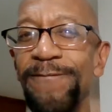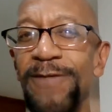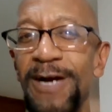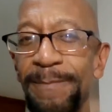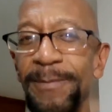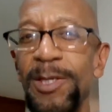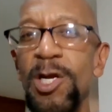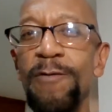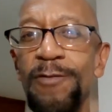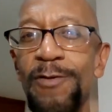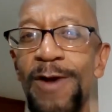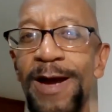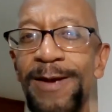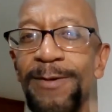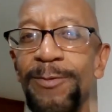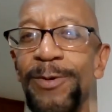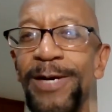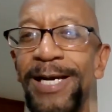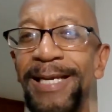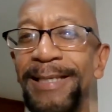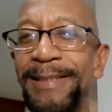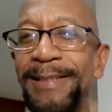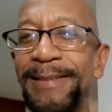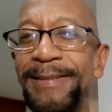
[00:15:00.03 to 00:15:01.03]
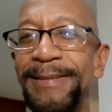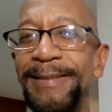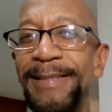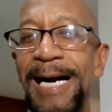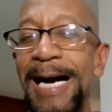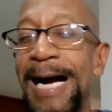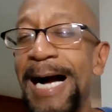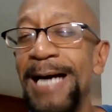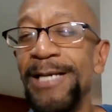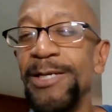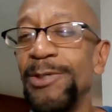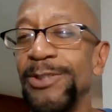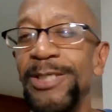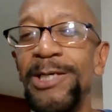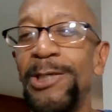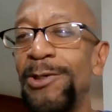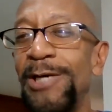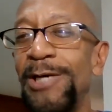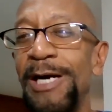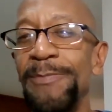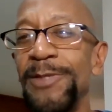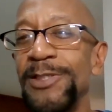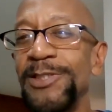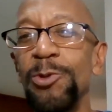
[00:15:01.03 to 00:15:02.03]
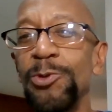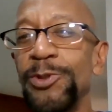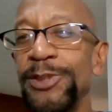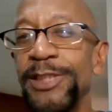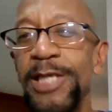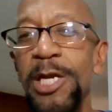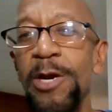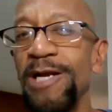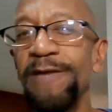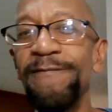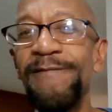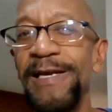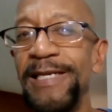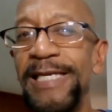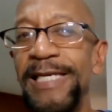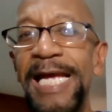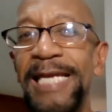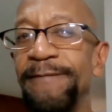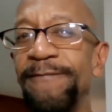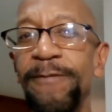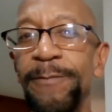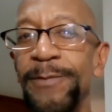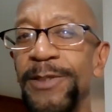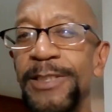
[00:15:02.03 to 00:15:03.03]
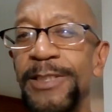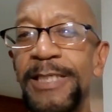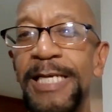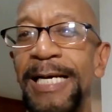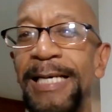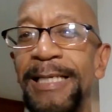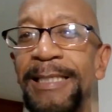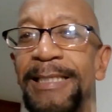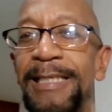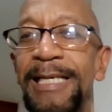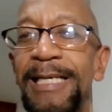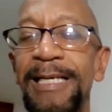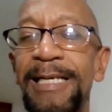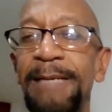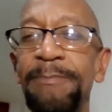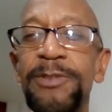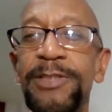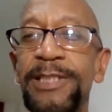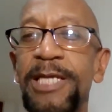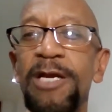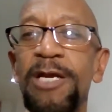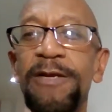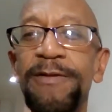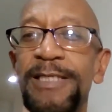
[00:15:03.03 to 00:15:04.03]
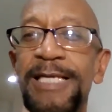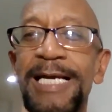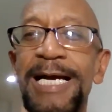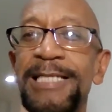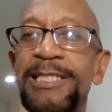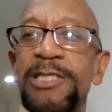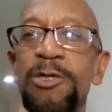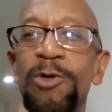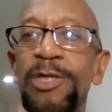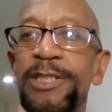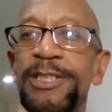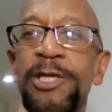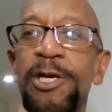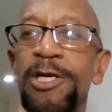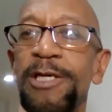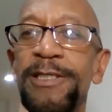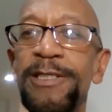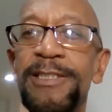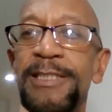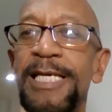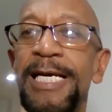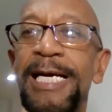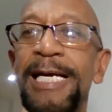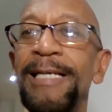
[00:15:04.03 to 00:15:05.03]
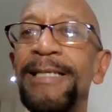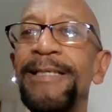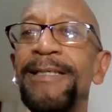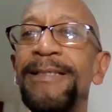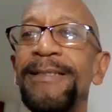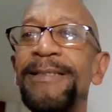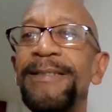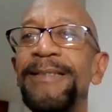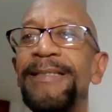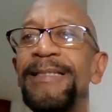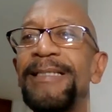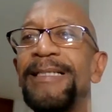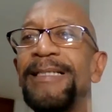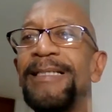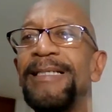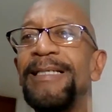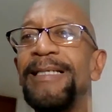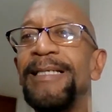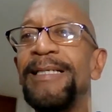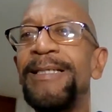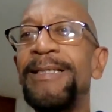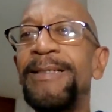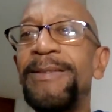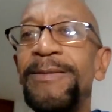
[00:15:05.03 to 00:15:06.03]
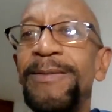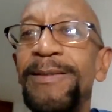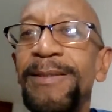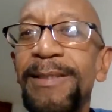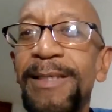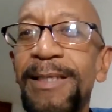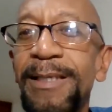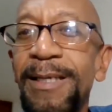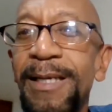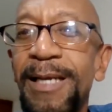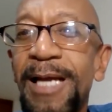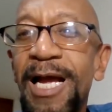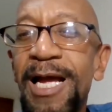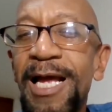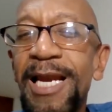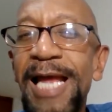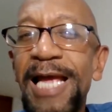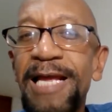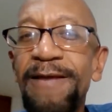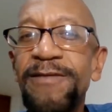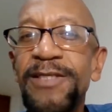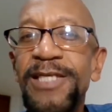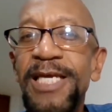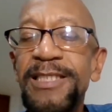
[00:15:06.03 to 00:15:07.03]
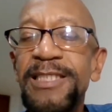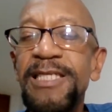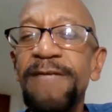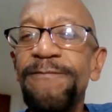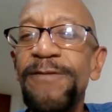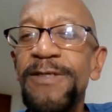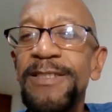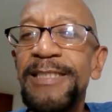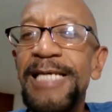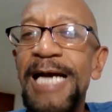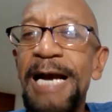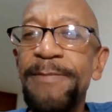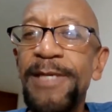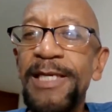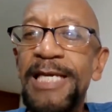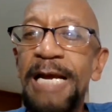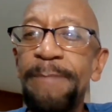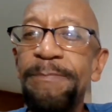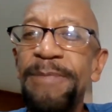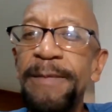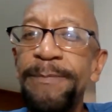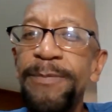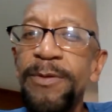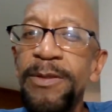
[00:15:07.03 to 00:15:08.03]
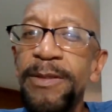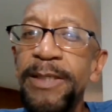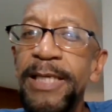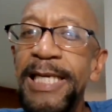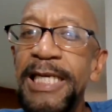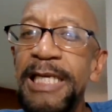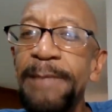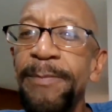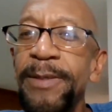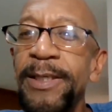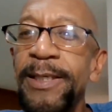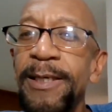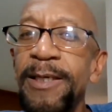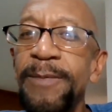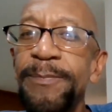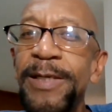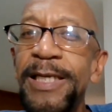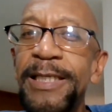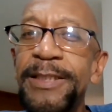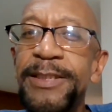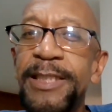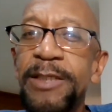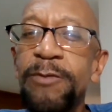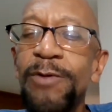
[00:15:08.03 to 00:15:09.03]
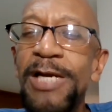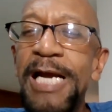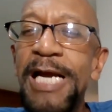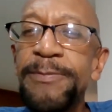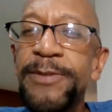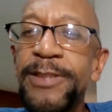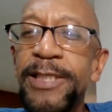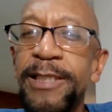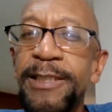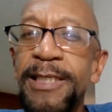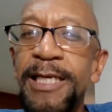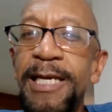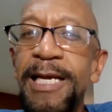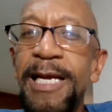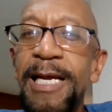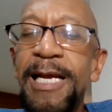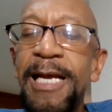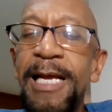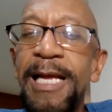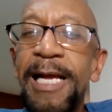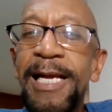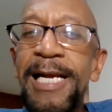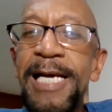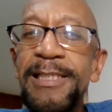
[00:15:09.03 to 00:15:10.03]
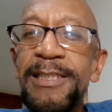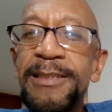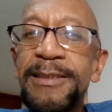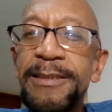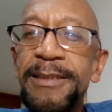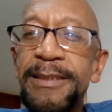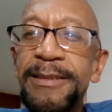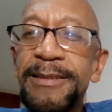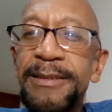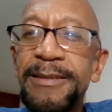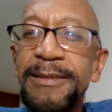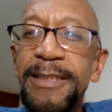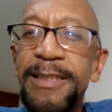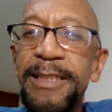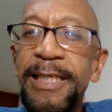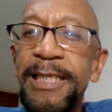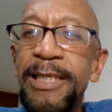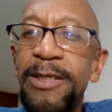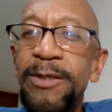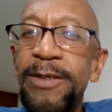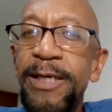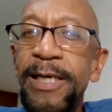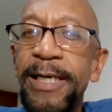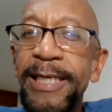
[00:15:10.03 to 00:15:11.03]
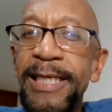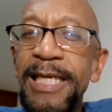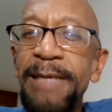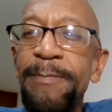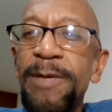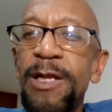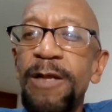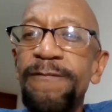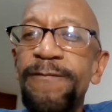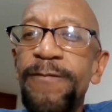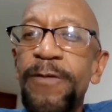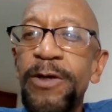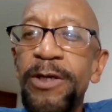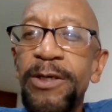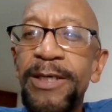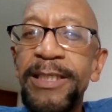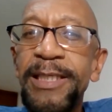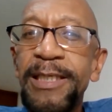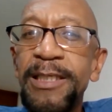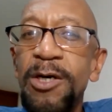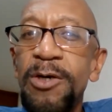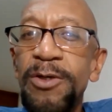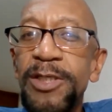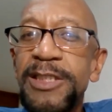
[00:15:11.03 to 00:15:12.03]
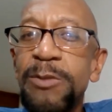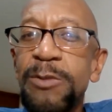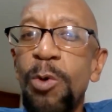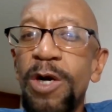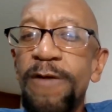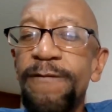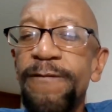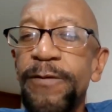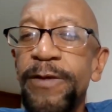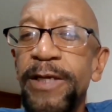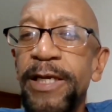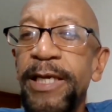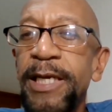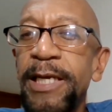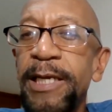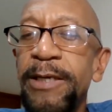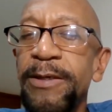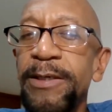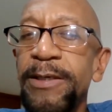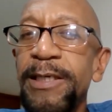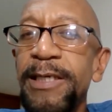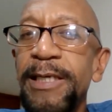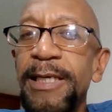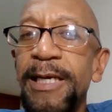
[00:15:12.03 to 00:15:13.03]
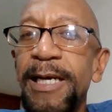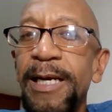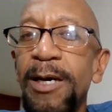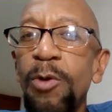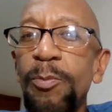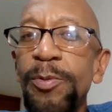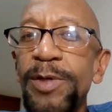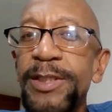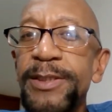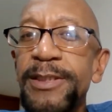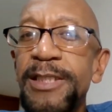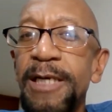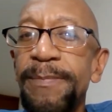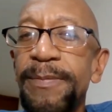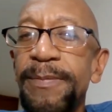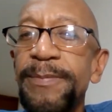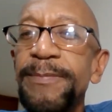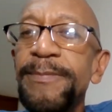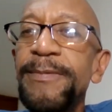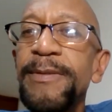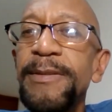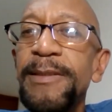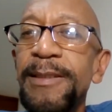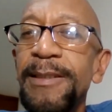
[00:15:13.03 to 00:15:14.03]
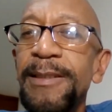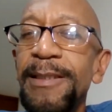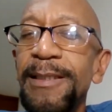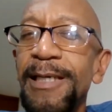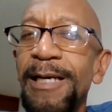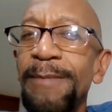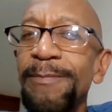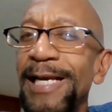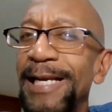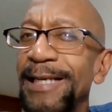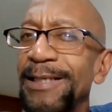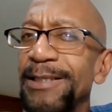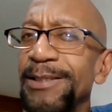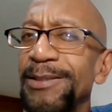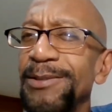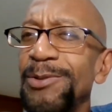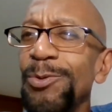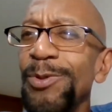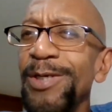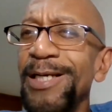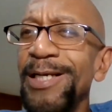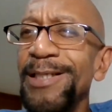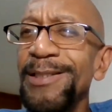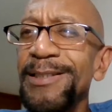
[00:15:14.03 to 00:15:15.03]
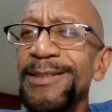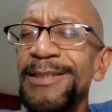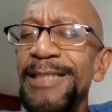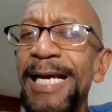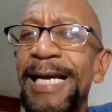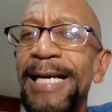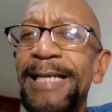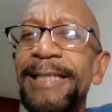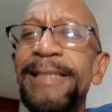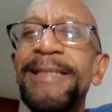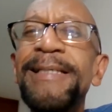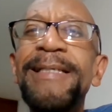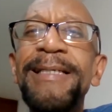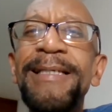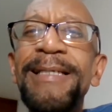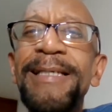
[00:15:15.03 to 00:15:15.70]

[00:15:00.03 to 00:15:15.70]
to fuck me over right away. I don't know. I'm just too scared of getting anything from this guy. I'm scared of this guy. Totally scared of this guy. You know, I got like 6 different times. I got people hitting me up on Instagram, said, I got this, email for you. I did all this work for you here. Open this up. I'm like, who the hell is that?